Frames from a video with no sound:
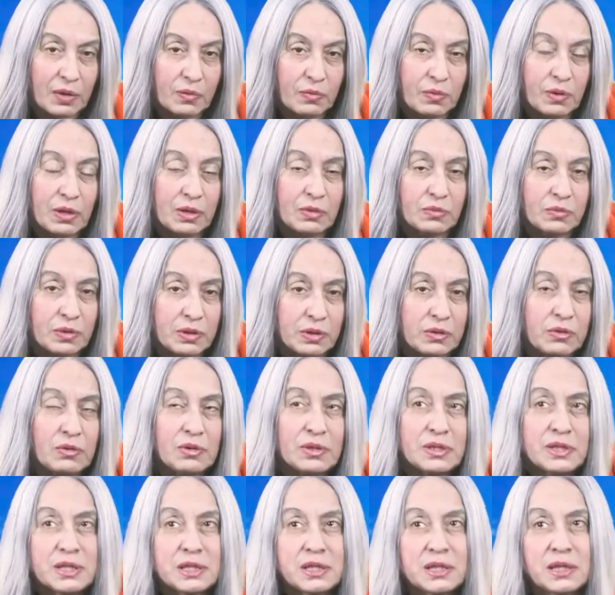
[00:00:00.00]
Well, when
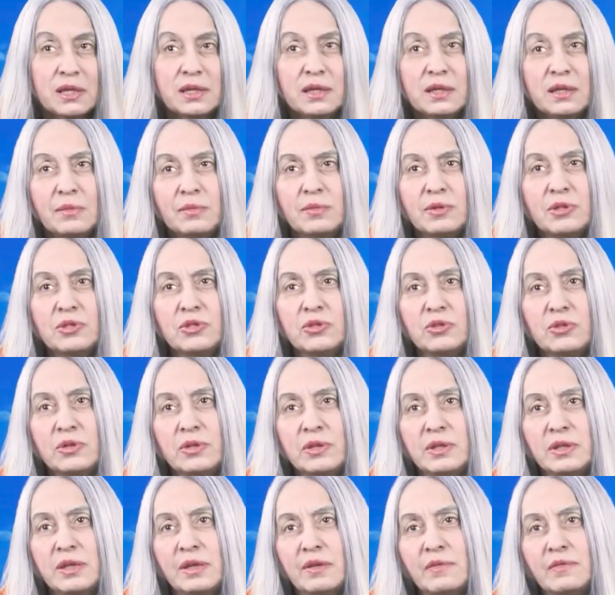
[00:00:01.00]
you'll see the
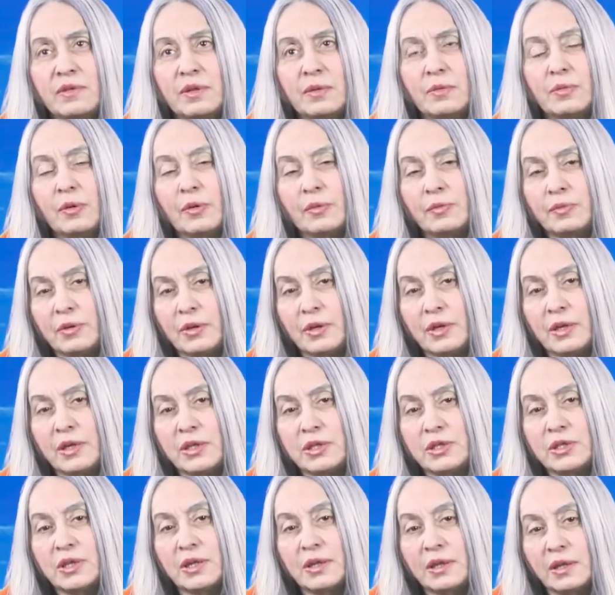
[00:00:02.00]
majority of the
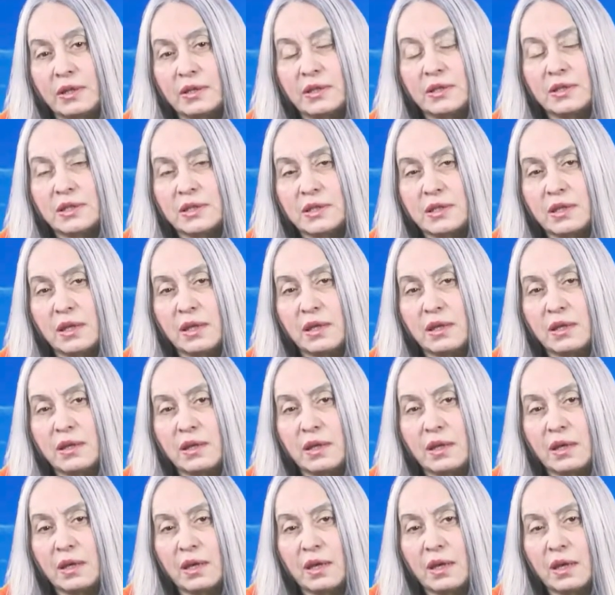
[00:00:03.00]
population
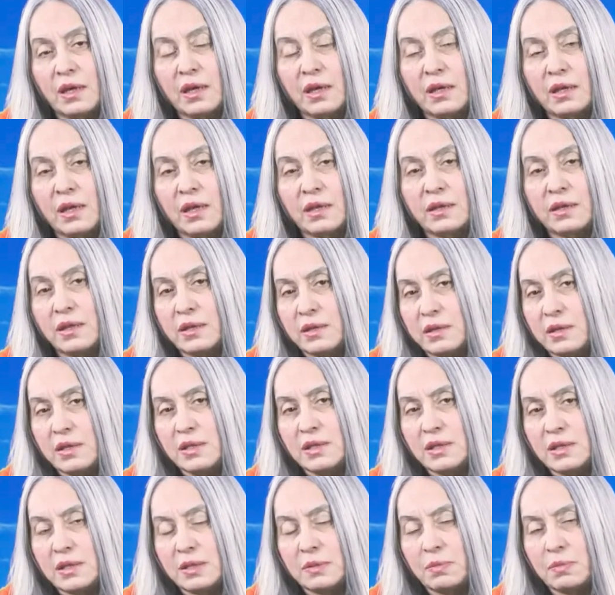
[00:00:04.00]
understanding that it
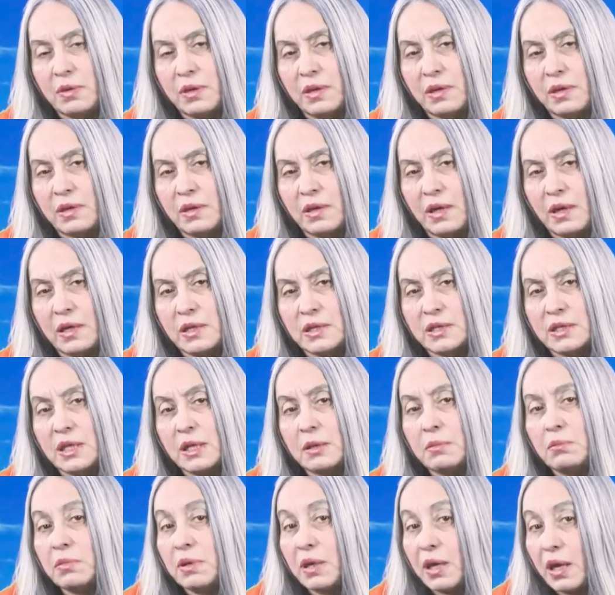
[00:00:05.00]
is paradise
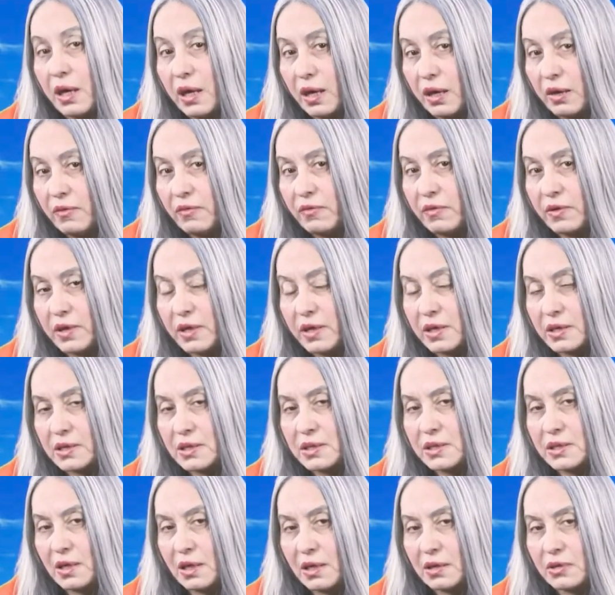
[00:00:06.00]
and behaving as
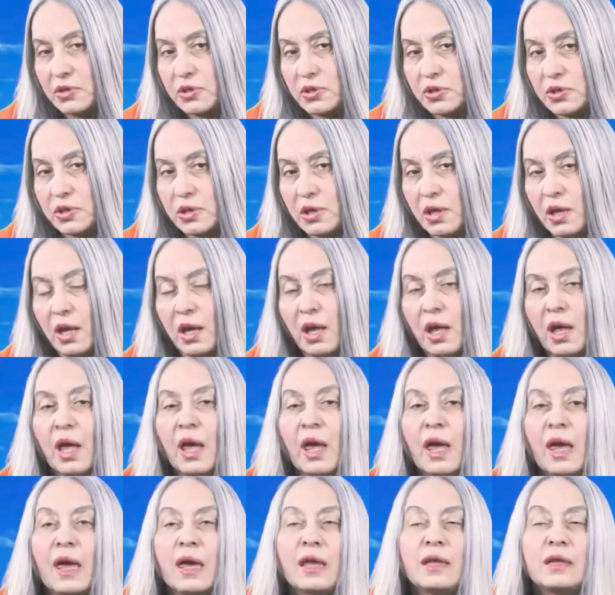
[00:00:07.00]
such,
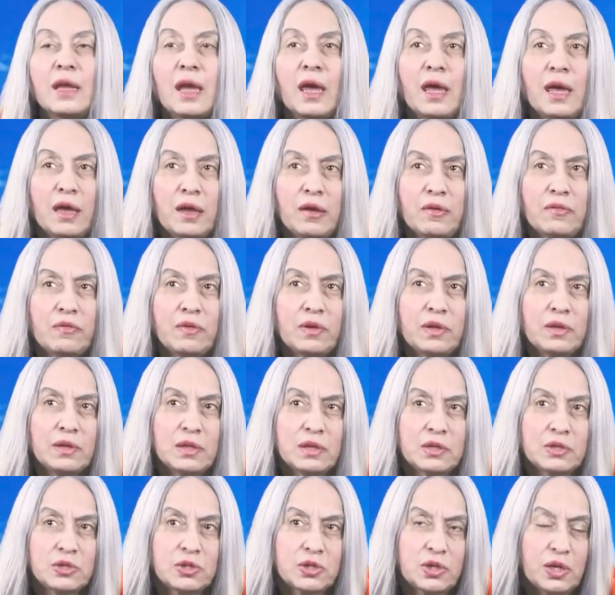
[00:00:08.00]
and having
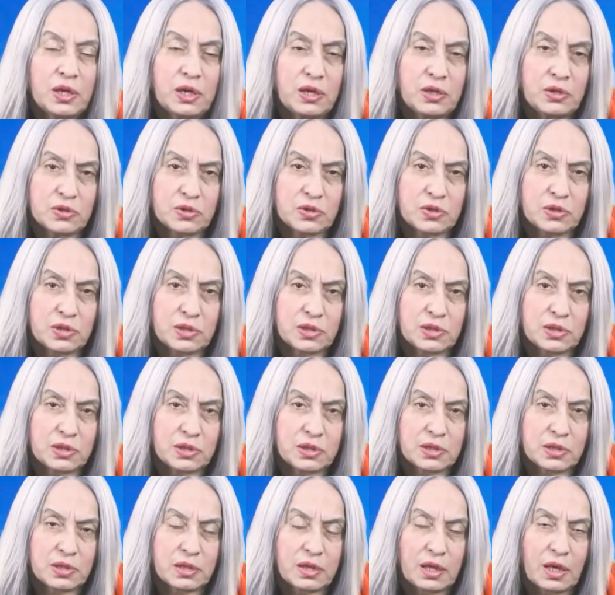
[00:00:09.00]
the
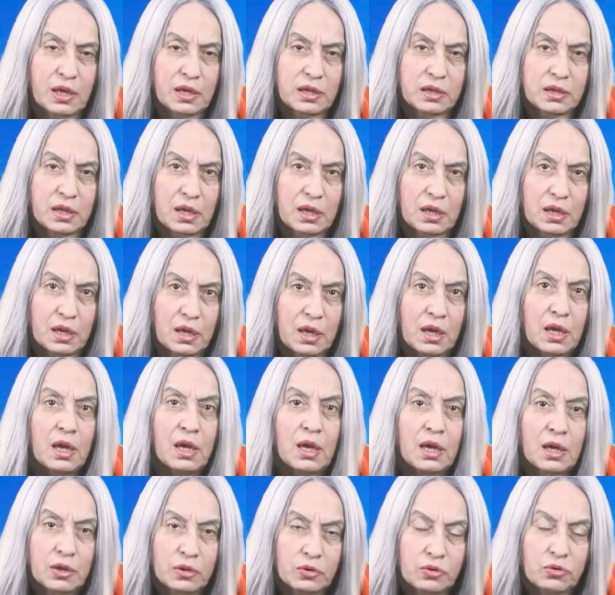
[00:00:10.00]
changes that
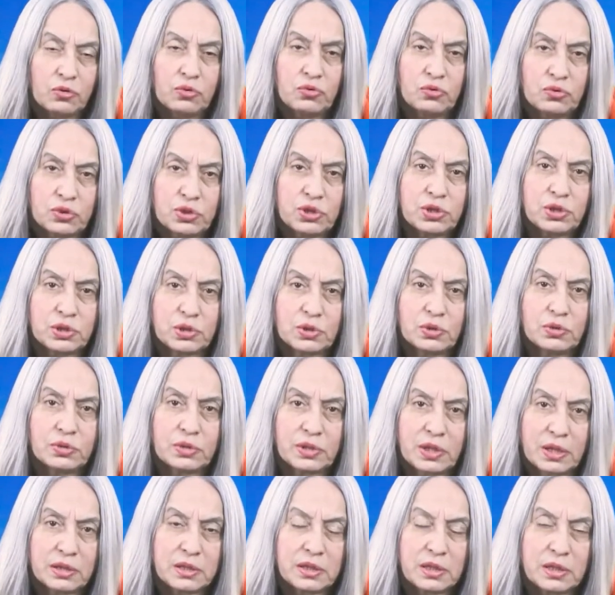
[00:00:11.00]
do show
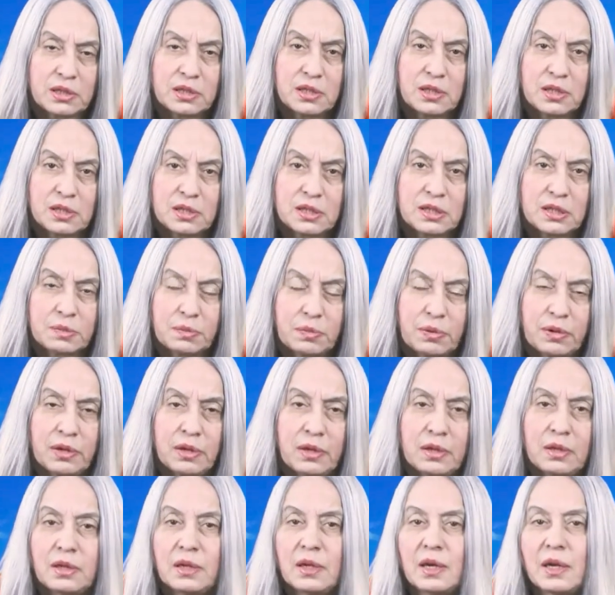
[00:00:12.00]
that it is
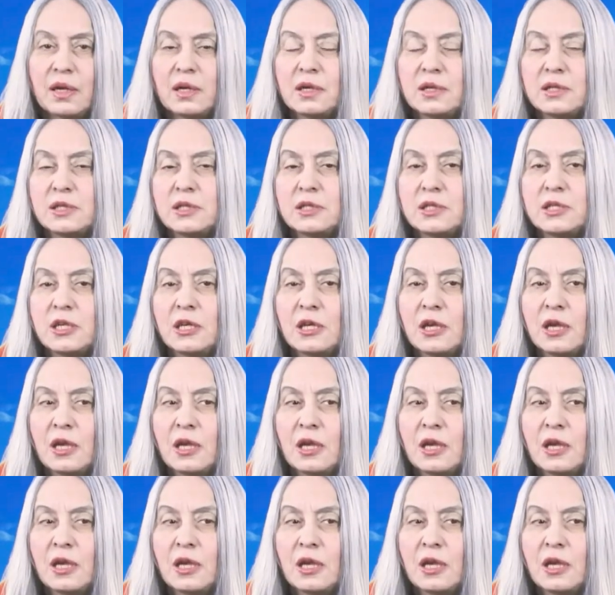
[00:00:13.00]
paradise,